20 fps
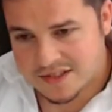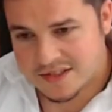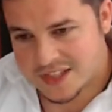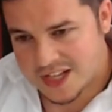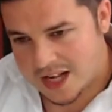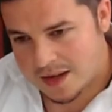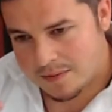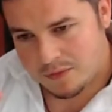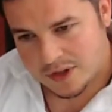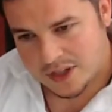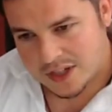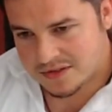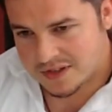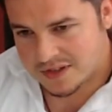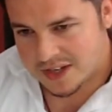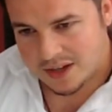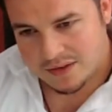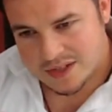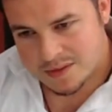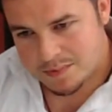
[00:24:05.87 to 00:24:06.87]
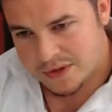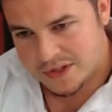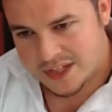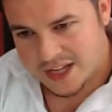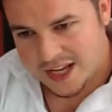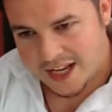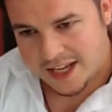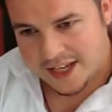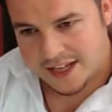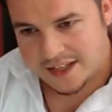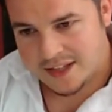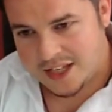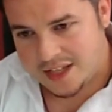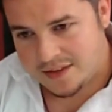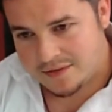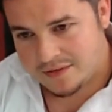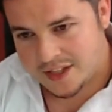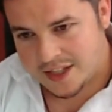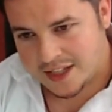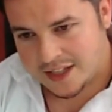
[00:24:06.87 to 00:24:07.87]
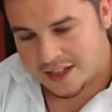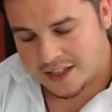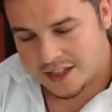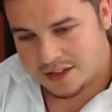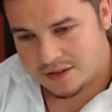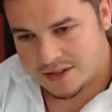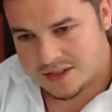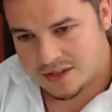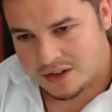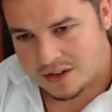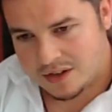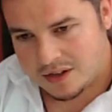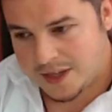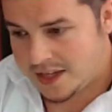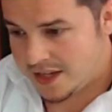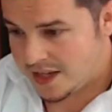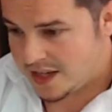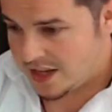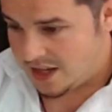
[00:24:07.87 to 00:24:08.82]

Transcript: scalp 1 or 2 hours per day in the evening, you know, as a hobby.